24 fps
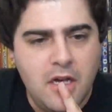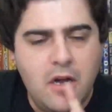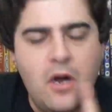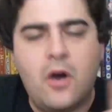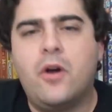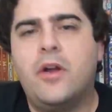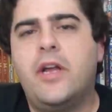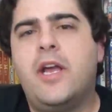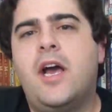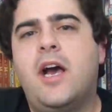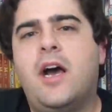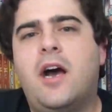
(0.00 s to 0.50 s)

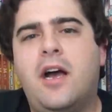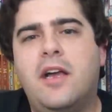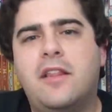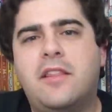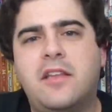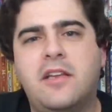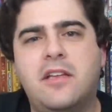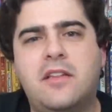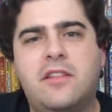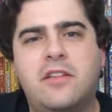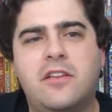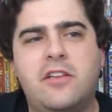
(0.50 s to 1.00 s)
Oh yeah, I
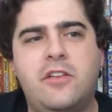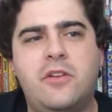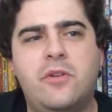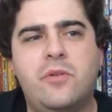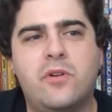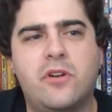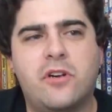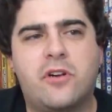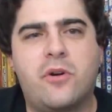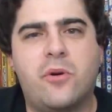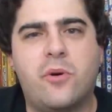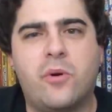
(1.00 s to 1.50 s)
think the
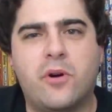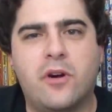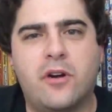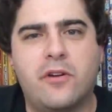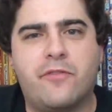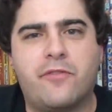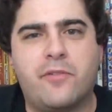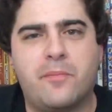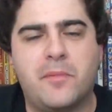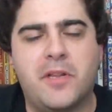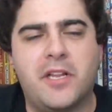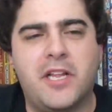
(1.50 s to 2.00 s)

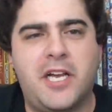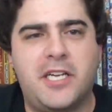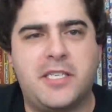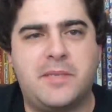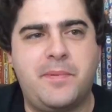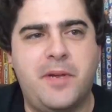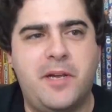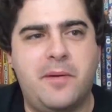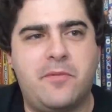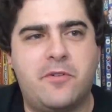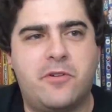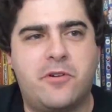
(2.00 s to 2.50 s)
unicorn from the
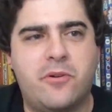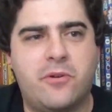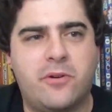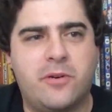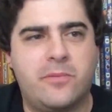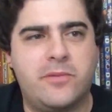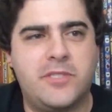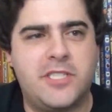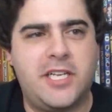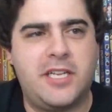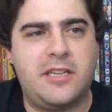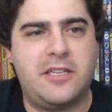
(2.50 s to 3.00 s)
last
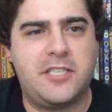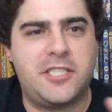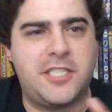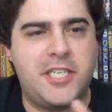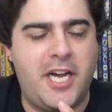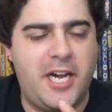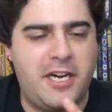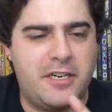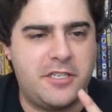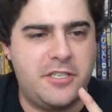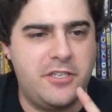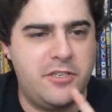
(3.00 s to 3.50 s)
Mabelcorn was at the
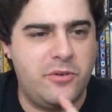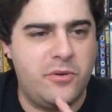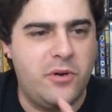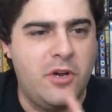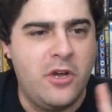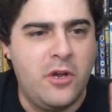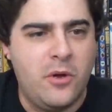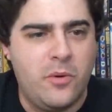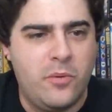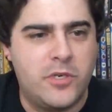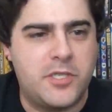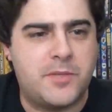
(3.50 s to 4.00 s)
shack too,
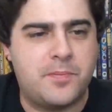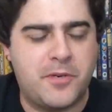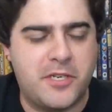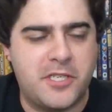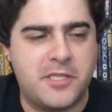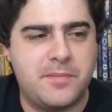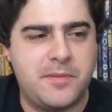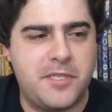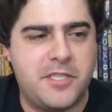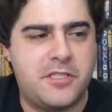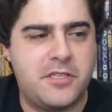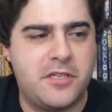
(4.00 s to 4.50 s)
which
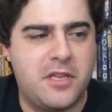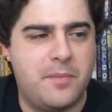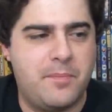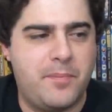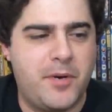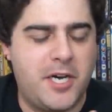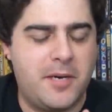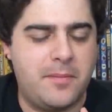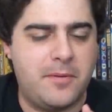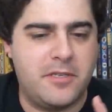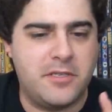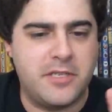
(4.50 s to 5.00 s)
brings me to the
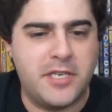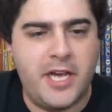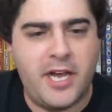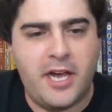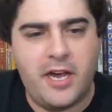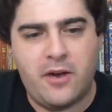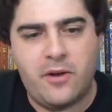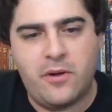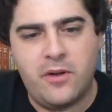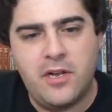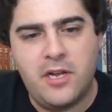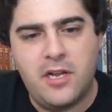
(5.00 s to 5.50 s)
bubble.
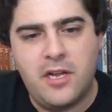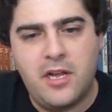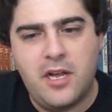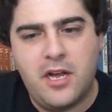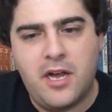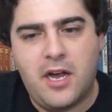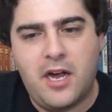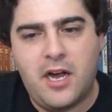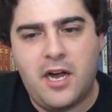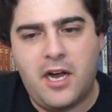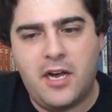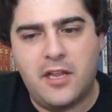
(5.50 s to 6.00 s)
Now,
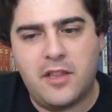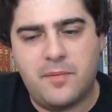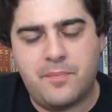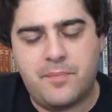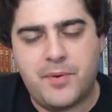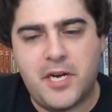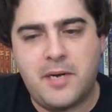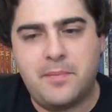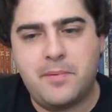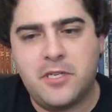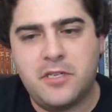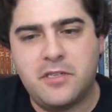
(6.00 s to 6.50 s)
the
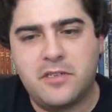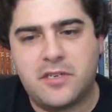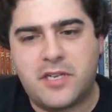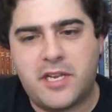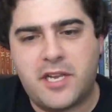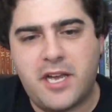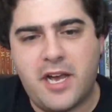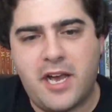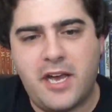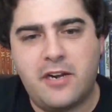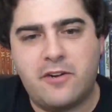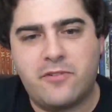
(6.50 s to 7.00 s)
bubble
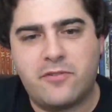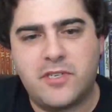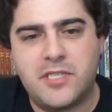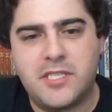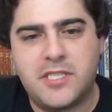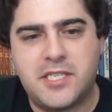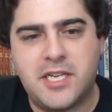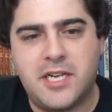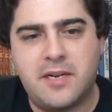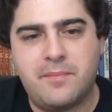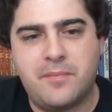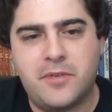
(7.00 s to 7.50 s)
kind of
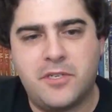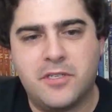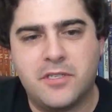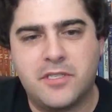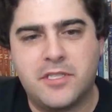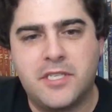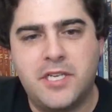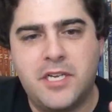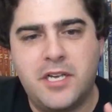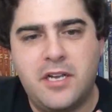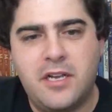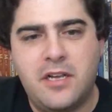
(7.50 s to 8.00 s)

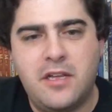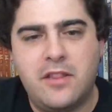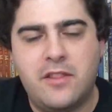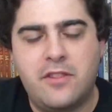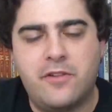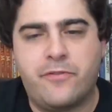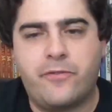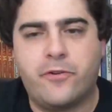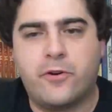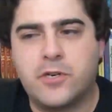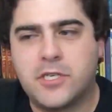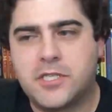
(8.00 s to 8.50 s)
resembled
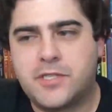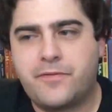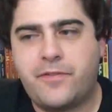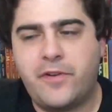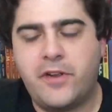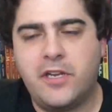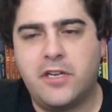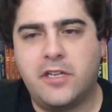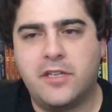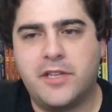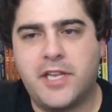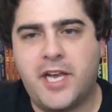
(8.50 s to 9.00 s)
the force
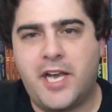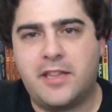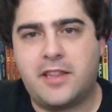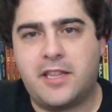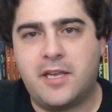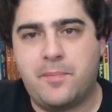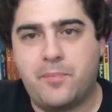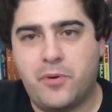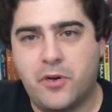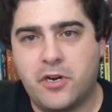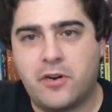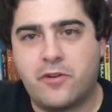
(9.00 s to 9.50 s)
field that
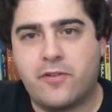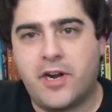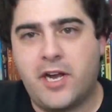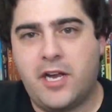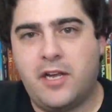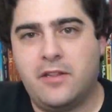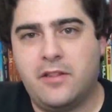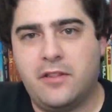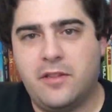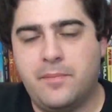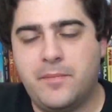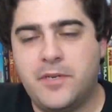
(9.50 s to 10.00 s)
they put
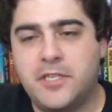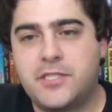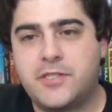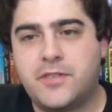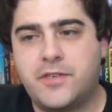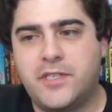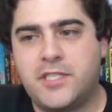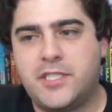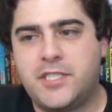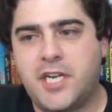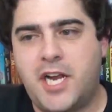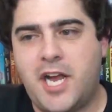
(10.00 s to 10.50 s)
around the
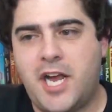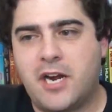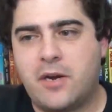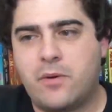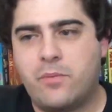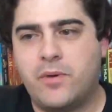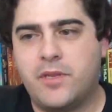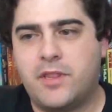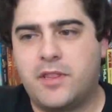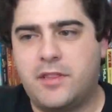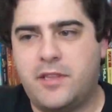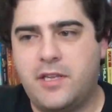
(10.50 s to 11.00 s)
Mystery Shack
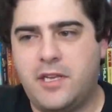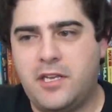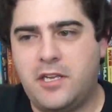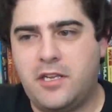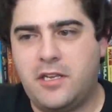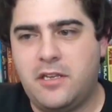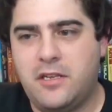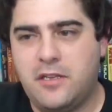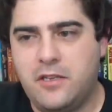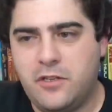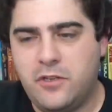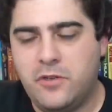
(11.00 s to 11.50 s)
with
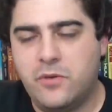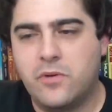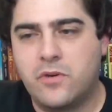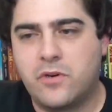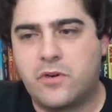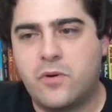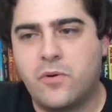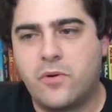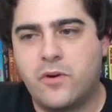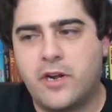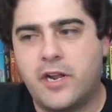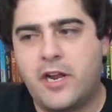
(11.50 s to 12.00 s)
the
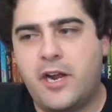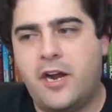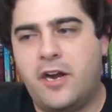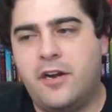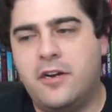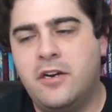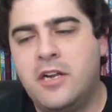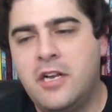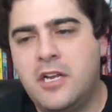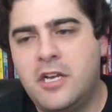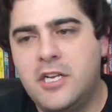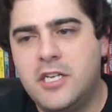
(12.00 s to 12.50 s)
unicorn
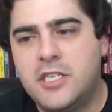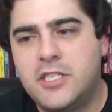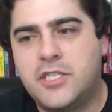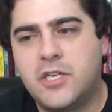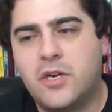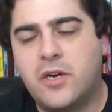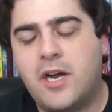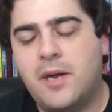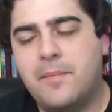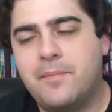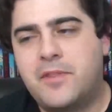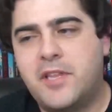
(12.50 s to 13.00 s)
hair.
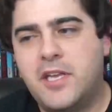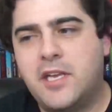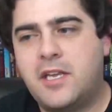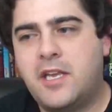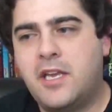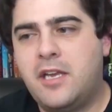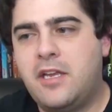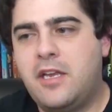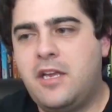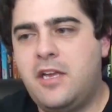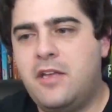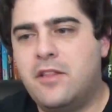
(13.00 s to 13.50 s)
So I'm
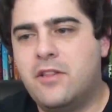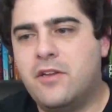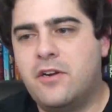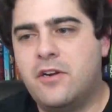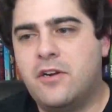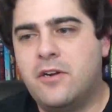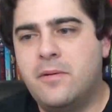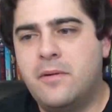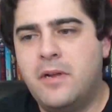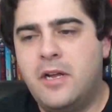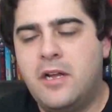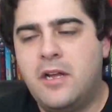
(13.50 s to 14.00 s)
thinking
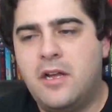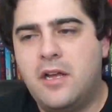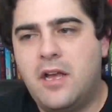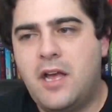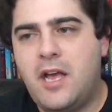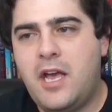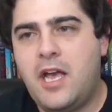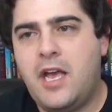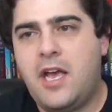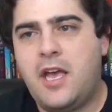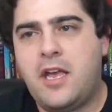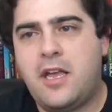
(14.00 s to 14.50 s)
either
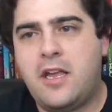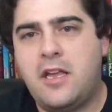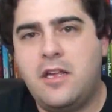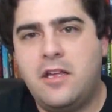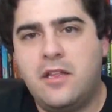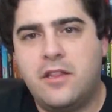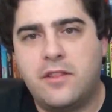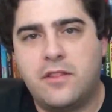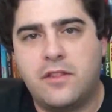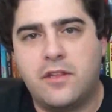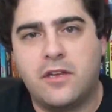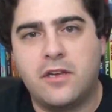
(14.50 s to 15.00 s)
A,
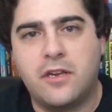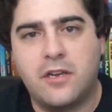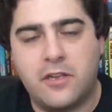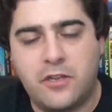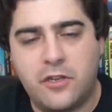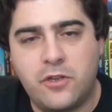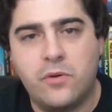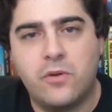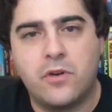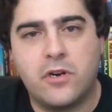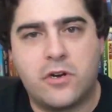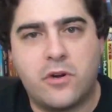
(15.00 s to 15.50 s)
the
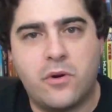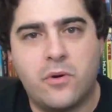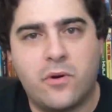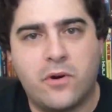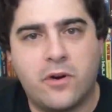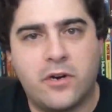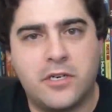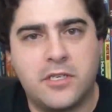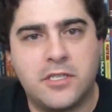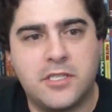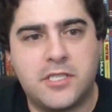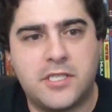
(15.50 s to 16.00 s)

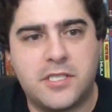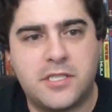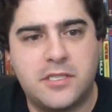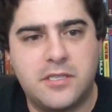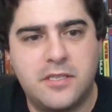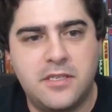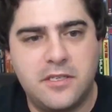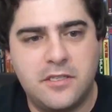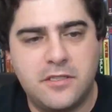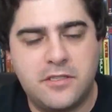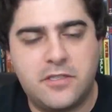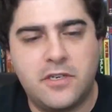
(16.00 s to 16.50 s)
unicorns
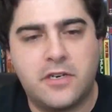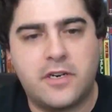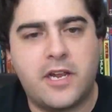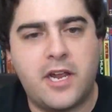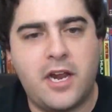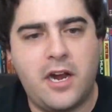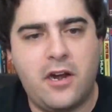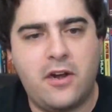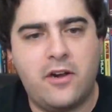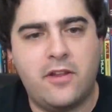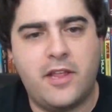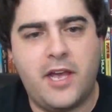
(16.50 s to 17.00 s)
took
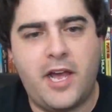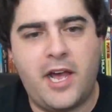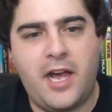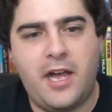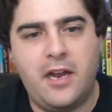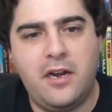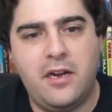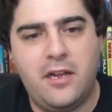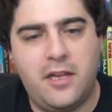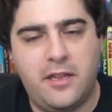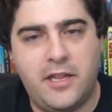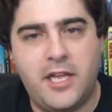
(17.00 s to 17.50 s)
care of
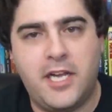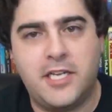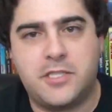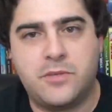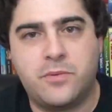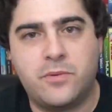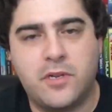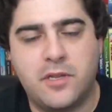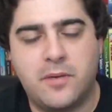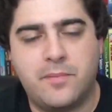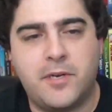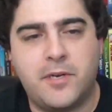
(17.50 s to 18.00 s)
that, and that's where the